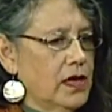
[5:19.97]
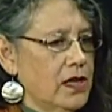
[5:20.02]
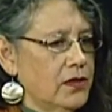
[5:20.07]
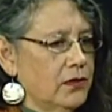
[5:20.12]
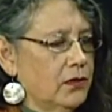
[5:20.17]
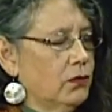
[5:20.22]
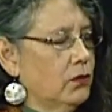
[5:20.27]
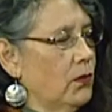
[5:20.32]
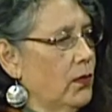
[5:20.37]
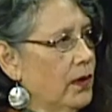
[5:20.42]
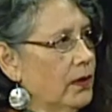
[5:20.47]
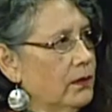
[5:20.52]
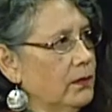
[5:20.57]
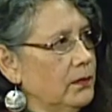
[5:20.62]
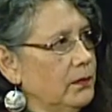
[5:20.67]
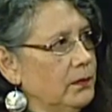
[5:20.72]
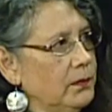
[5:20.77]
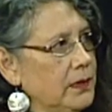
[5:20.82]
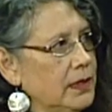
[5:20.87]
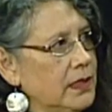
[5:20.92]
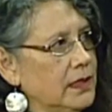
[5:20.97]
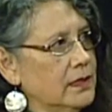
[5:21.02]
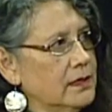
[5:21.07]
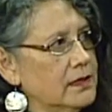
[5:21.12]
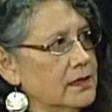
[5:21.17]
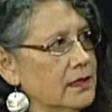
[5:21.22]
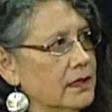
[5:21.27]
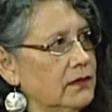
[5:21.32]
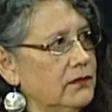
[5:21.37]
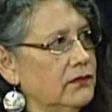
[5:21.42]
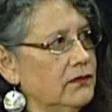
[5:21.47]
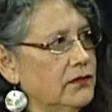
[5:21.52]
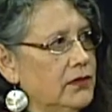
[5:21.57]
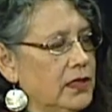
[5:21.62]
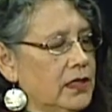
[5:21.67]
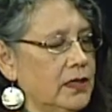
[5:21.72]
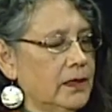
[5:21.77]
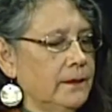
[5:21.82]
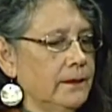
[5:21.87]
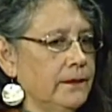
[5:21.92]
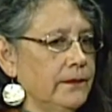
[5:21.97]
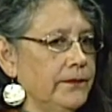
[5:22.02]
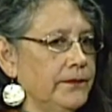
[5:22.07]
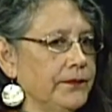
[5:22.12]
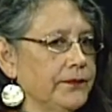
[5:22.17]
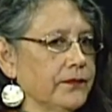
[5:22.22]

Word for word: other means of um,